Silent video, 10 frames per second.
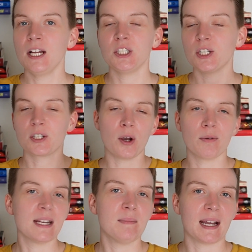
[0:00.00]
just go
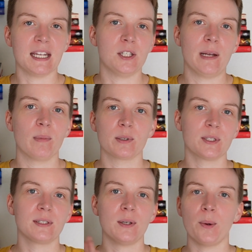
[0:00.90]
read Becky
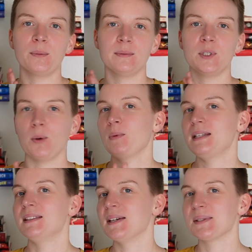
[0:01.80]
Chambers. Don't
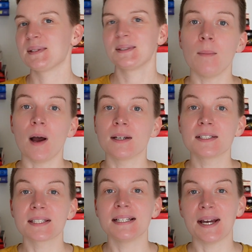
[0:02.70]
read this. I'm
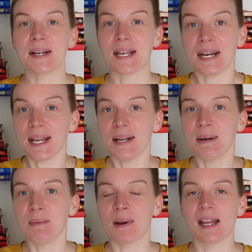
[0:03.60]
honestly not
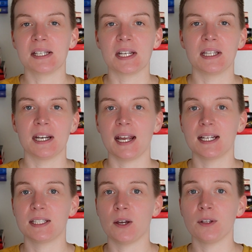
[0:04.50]
kidding when I say that I
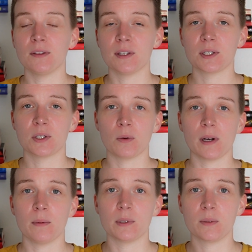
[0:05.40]
could tell that this
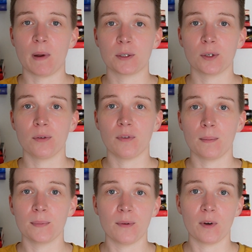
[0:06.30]
story was special
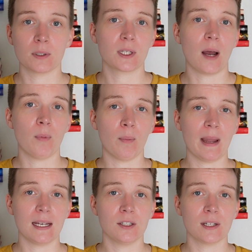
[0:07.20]
from the first couple
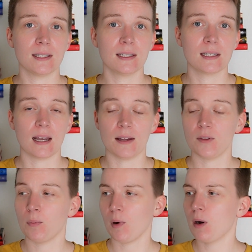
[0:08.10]
pages.
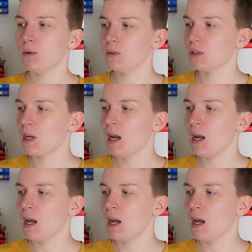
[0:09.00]
The prose